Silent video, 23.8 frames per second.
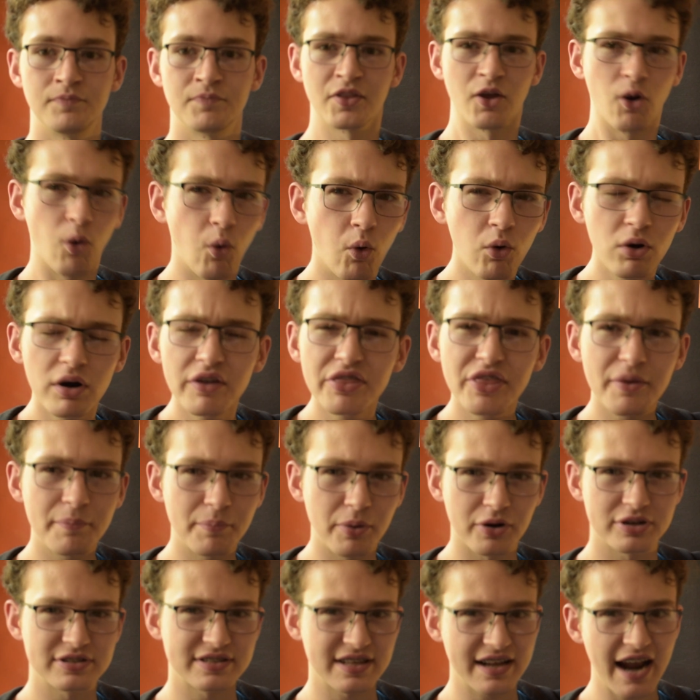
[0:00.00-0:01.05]
All of the
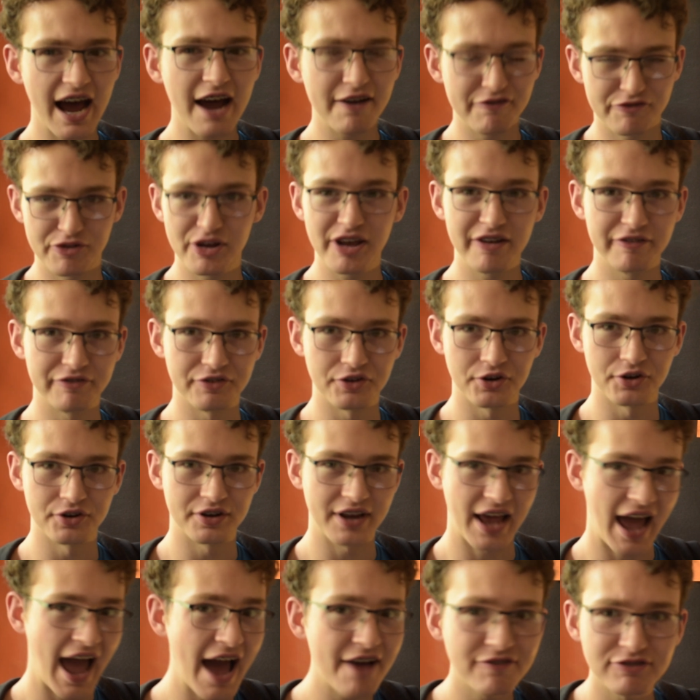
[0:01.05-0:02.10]
books that I've reviewed
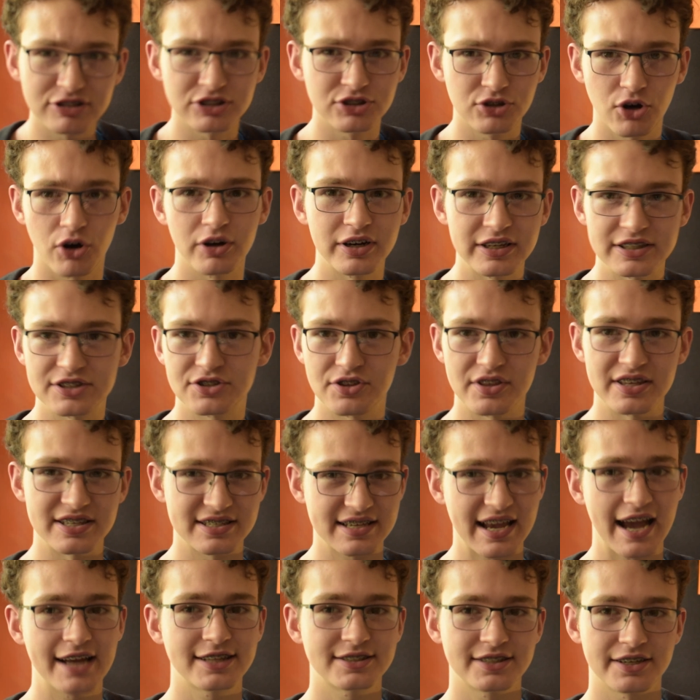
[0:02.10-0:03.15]
haven't gone into this
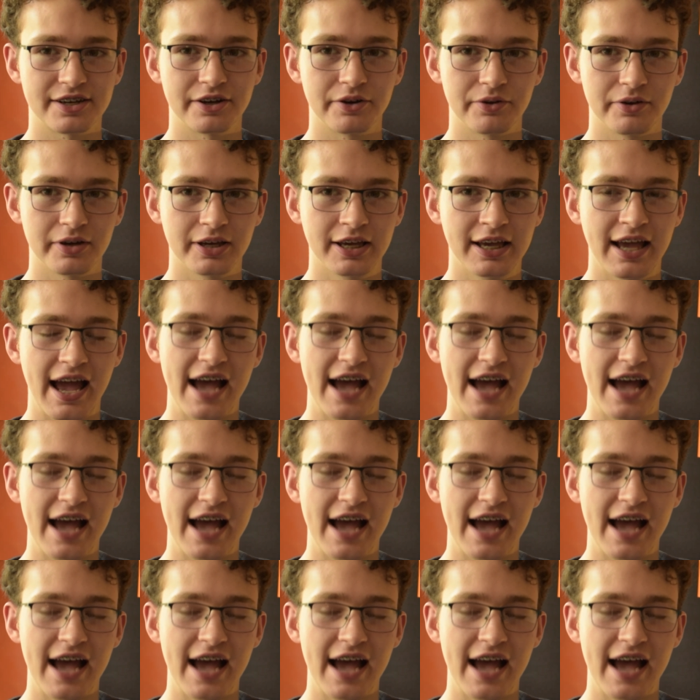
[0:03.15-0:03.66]
category,